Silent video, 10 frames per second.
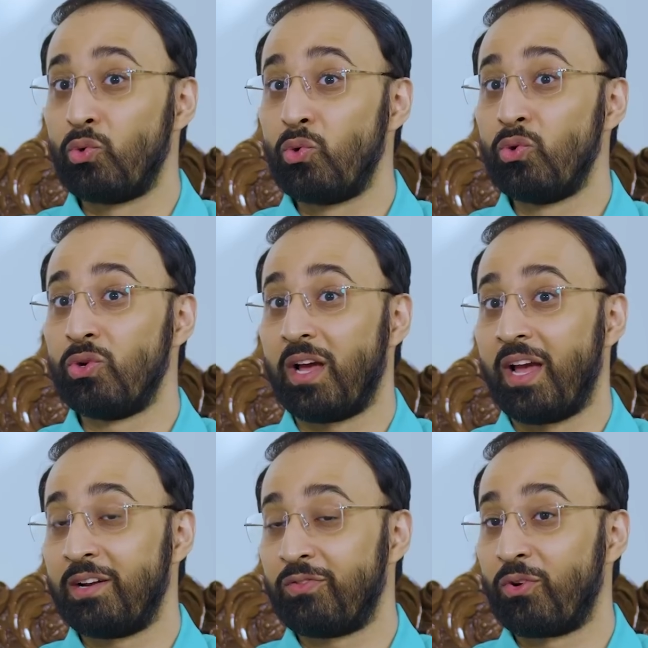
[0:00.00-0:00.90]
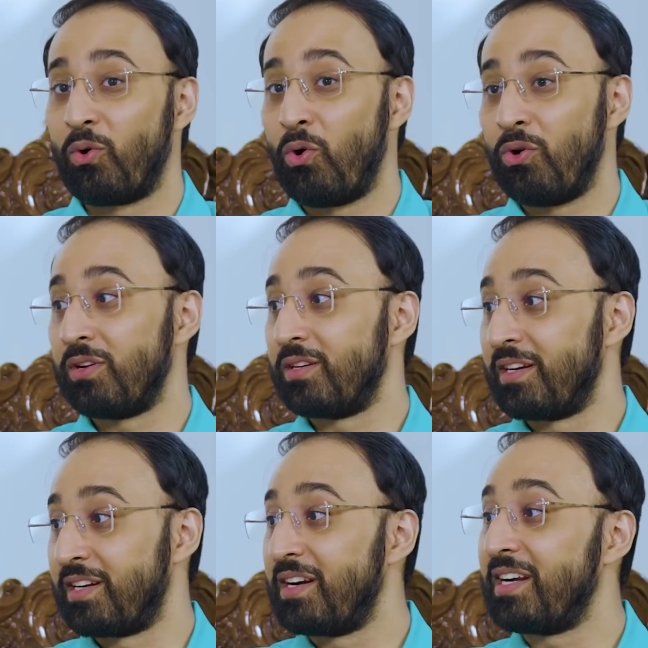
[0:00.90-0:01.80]
to and fro
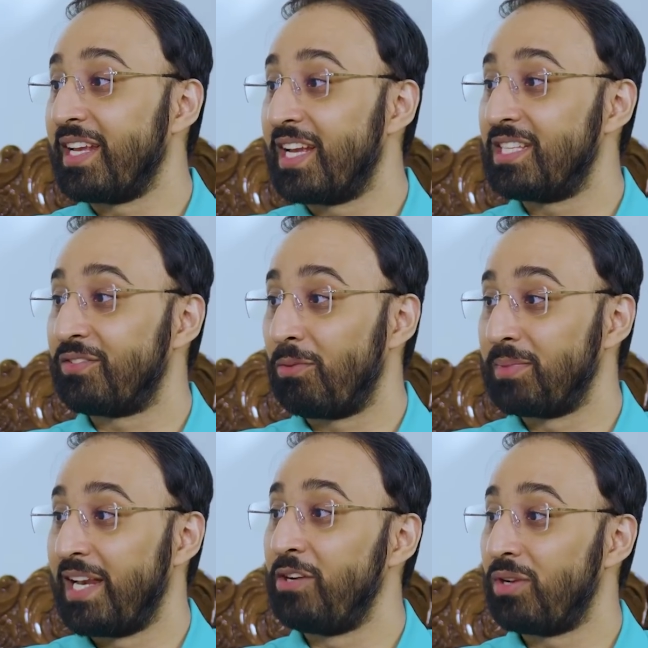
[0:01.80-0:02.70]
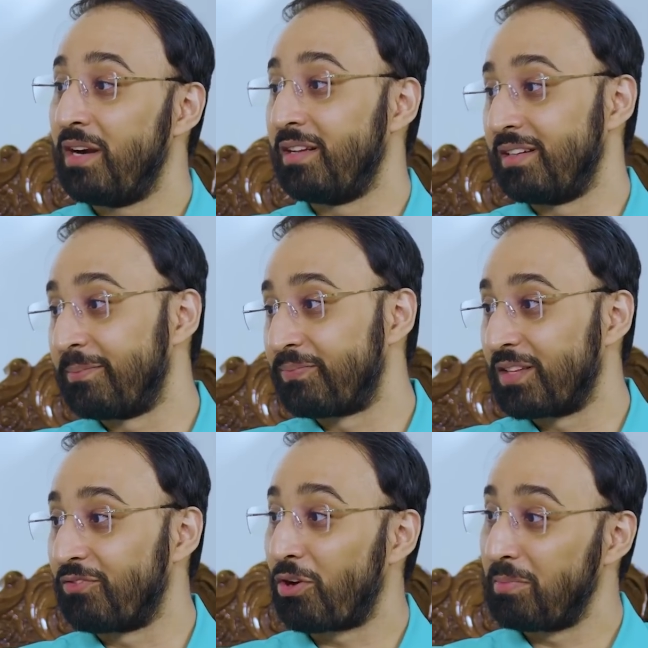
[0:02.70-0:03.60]
return tickets from Delhi to London
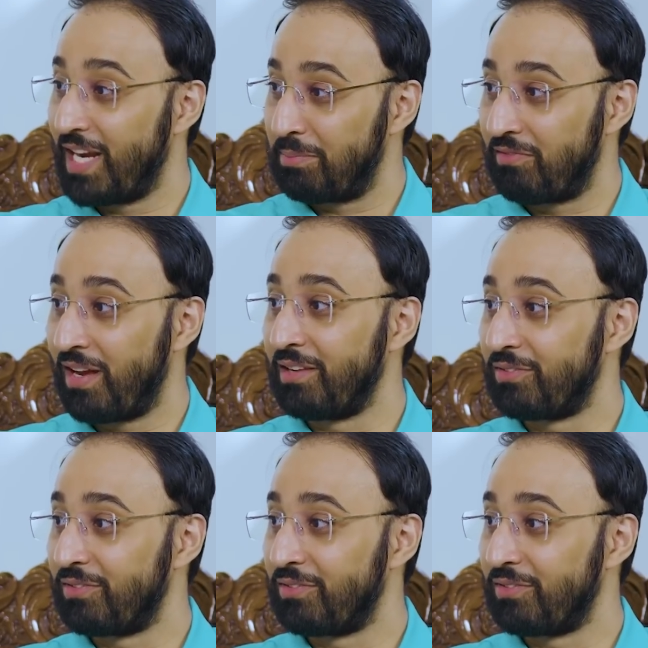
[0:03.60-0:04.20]
for me and my